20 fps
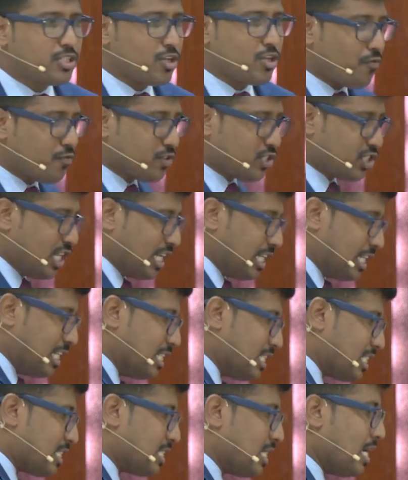of a
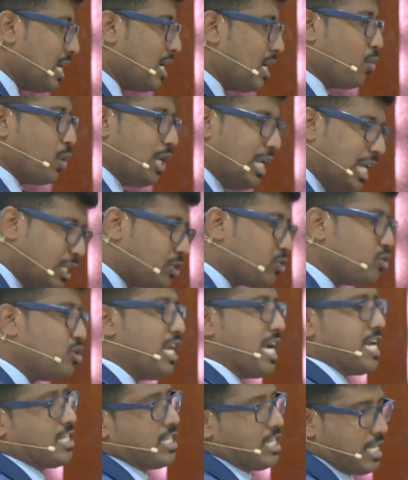sickness would lead to
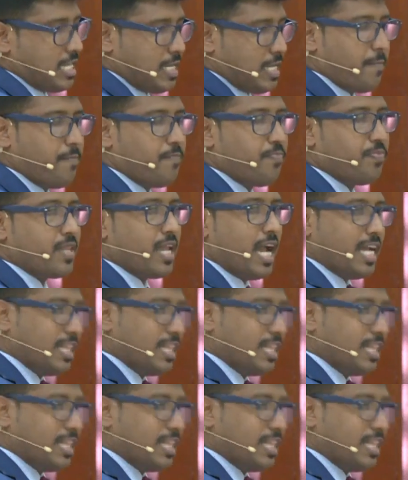death. And